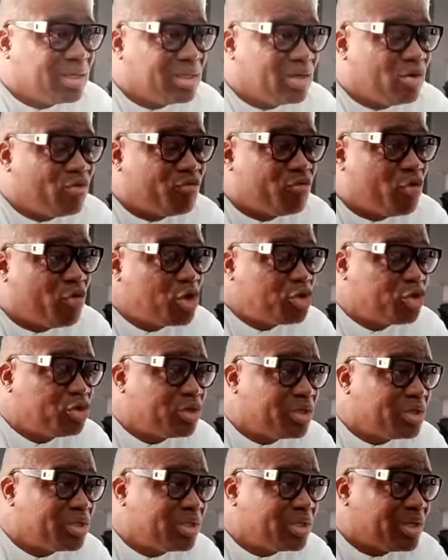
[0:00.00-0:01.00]
The
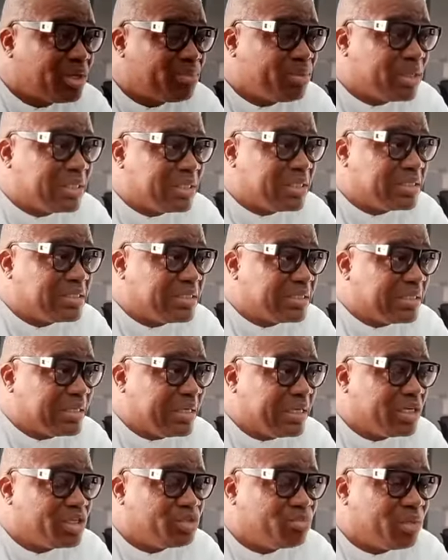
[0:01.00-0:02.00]
unfortunate thing about this
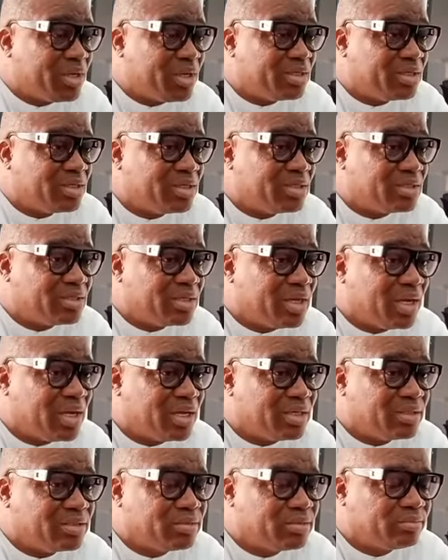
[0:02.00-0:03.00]
engagement is that